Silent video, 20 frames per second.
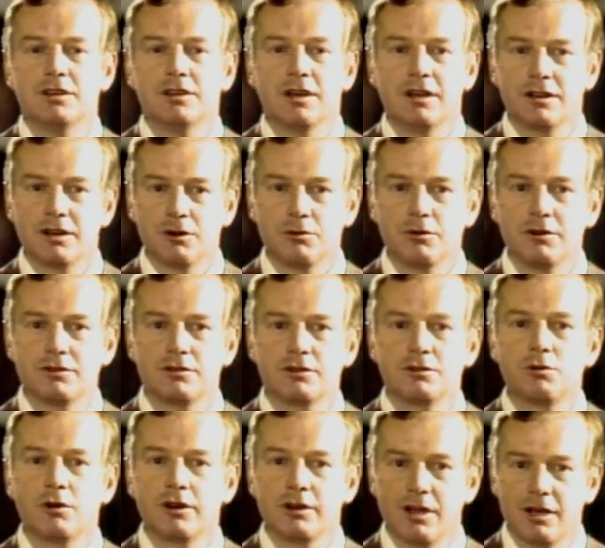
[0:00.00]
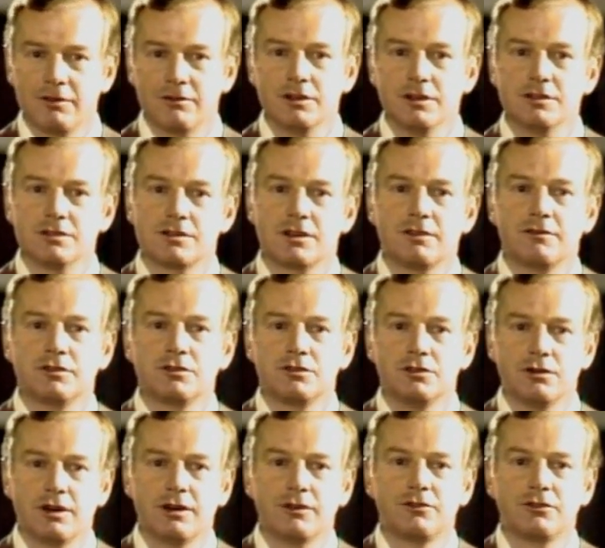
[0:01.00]
and I wondered what evidence of it
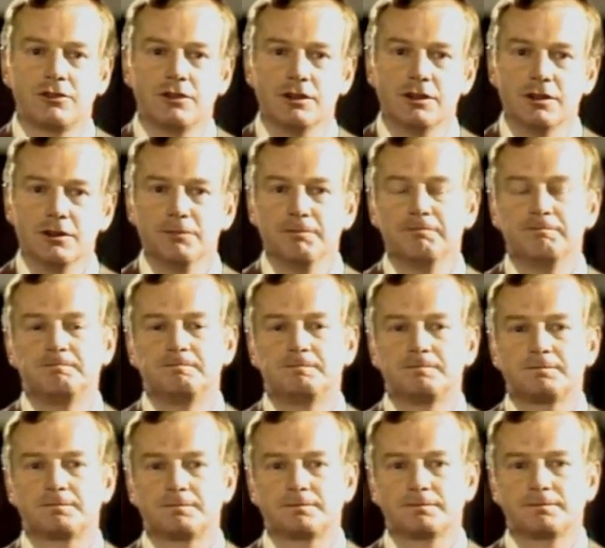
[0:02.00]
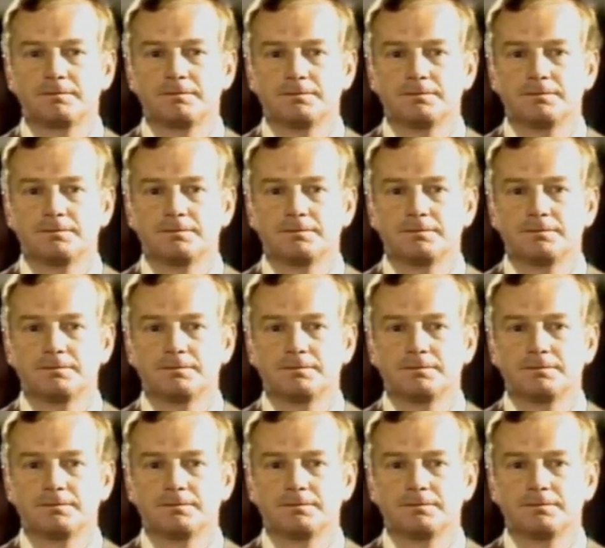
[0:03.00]
you have seen. I was